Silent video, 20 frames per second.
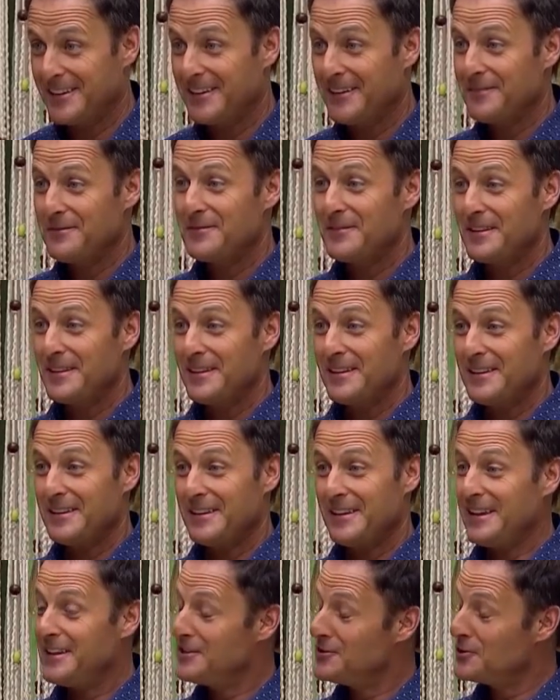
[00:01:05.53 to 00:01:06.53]
Thank you. Enjoy.
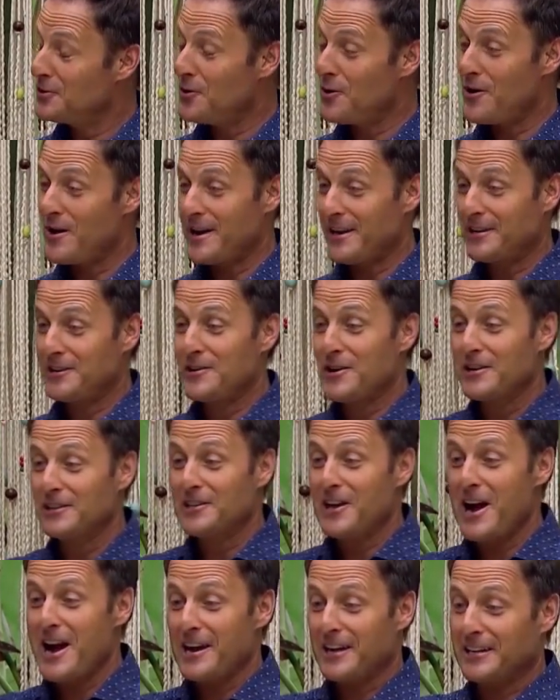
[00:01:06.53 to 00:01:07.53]
Thank you, thank Good
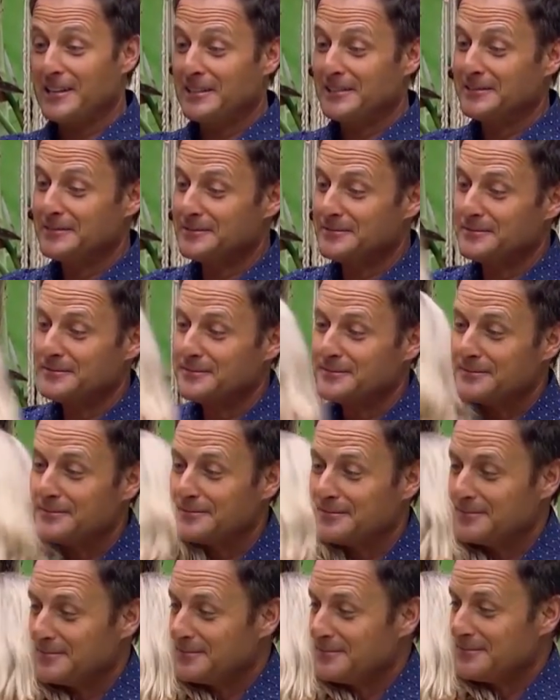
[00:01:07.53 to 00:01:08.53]
you, luck. Oh
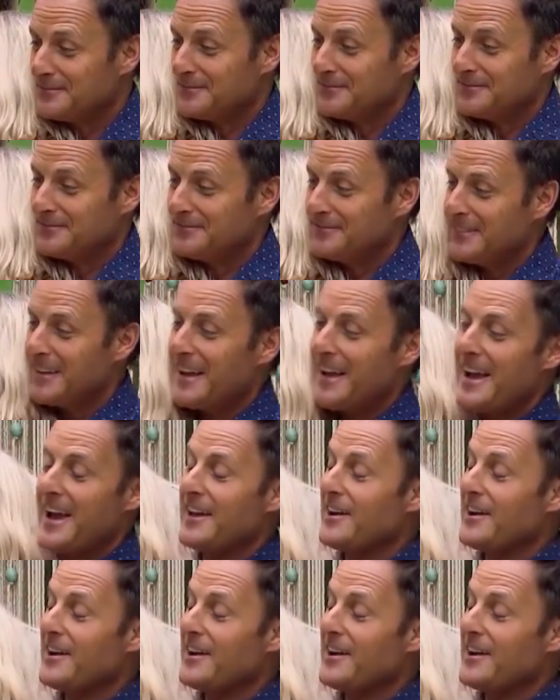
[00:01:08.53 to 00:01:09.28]
my god! I need it.